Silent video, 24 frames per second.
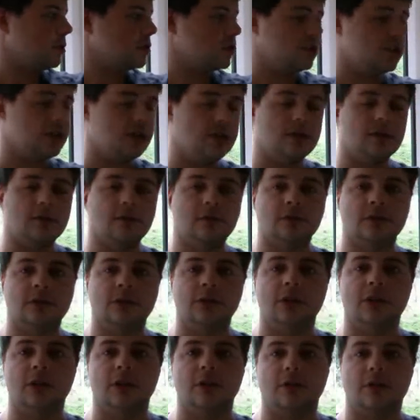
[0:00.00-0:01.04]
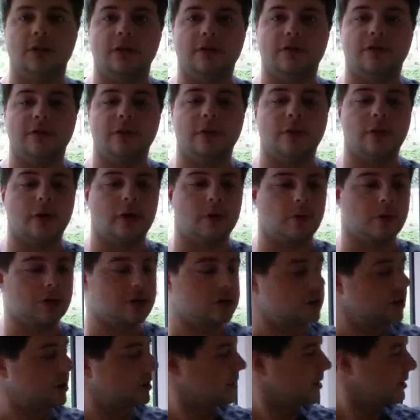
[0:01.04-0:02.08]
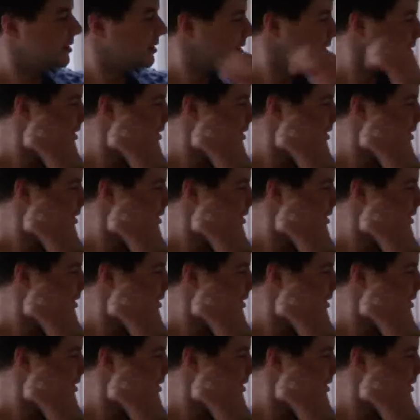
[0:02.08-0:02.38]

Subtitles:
watching, if you are watching,